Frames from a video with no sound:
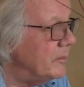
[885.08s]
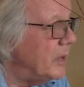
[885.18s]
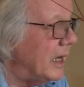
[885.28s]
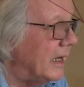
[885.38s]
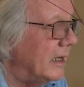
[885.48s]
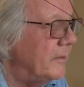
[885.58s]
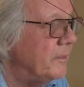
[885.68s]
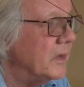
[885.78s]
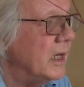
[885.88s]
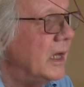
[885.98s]
in a pair,
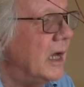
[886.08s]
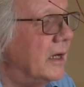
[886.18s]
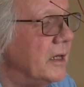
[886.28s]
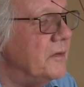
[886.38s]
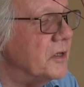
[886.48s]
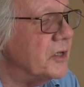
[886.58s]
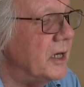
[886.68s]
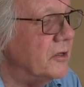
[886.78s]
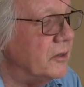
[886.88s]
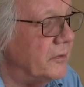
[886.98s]
and in the
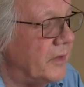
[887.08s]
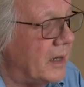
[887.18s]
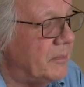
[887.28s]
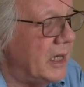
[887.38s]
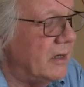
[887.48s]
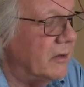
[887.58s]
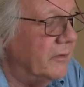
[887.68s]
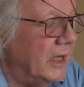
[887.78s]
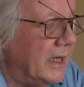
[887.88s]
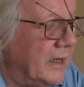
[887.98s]
centre of that pair of
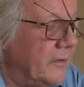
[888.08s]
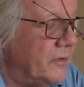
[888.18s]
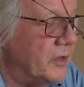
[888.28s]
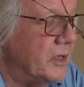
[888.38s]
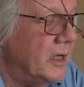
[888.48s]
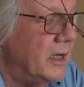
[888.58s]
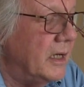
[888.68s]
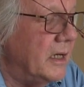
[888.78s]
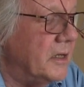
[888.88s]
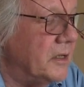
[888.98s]
leaves
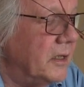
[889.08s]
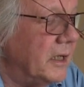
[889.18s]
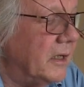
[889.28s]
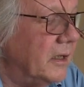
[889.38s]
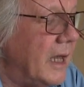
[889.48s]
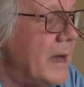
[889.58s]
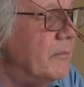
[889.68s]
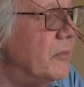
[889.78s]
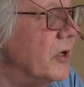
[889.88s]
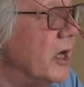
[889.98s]
is a little
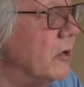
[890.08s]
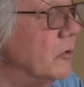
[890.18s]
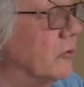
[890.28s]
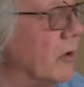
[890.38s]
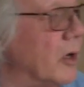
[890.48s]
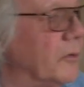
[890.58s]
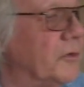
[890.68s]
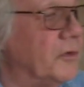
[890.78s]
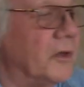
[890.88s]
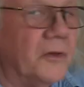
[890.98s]
embryo
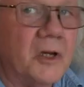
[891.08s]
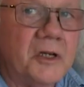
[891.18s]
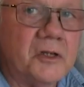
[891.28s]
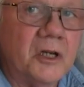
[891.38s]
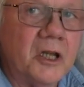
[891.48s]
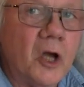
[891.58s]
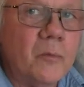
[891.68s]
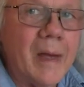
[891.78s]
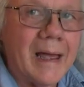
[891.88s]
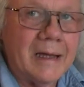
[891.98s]
growth that is going to go
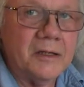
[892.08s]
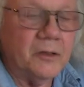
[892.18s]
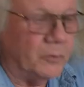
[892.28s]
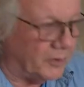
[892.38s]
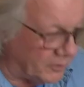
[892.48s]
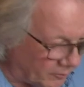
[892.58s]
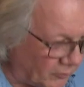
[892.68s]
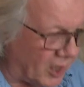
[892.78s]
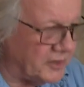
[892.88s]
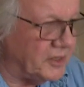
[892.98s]
mad with the
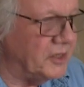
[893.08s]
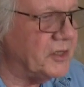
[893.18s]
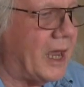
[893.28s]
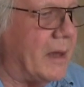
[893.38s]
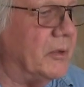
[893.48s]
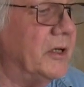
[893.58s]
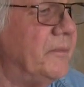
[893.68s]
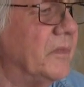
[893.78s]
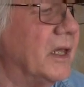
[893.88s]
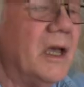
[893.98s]
rising sap.
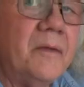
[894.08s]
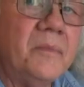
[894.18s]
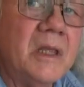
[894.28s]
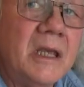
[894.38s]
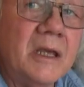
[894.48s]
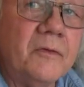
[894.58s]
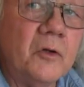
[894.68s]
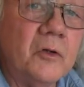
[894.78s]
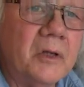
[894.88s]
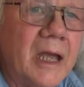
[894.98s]
Yeah? If
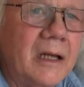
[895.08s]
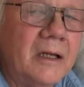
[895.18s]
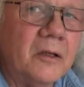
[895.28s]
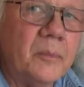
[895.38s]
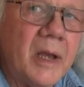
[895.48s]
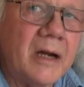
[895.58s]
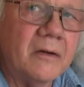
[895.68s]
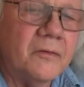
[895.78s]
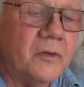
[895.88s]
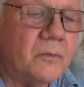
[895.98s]
you can get a little pair
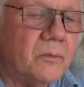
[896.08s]
of